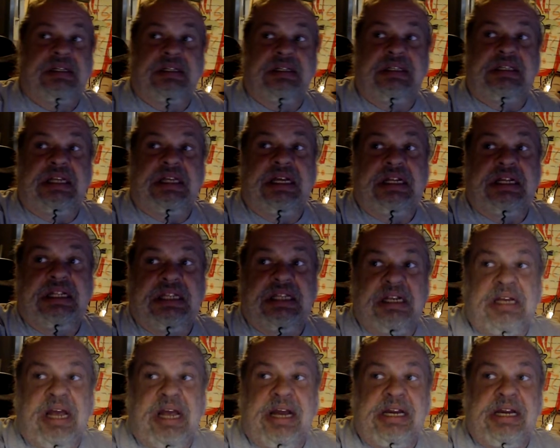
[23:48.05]
the
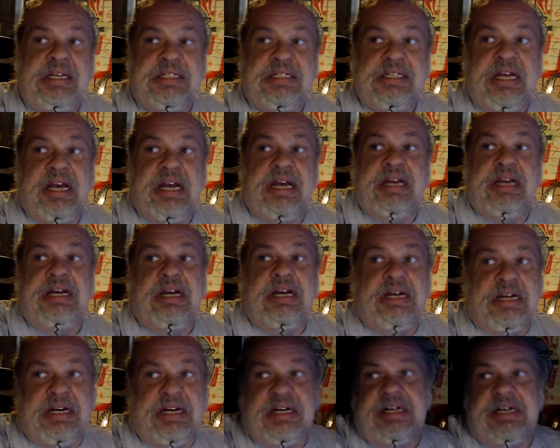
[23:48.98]
lady
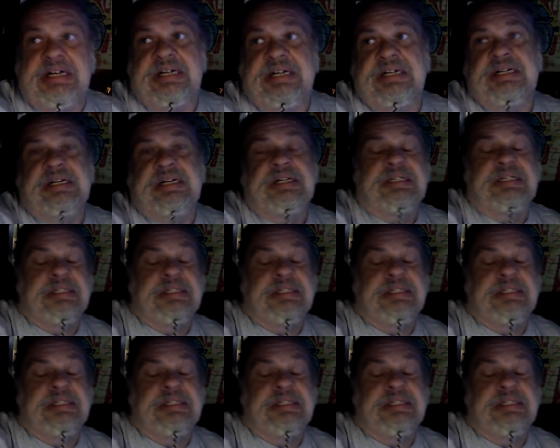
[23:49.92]
said,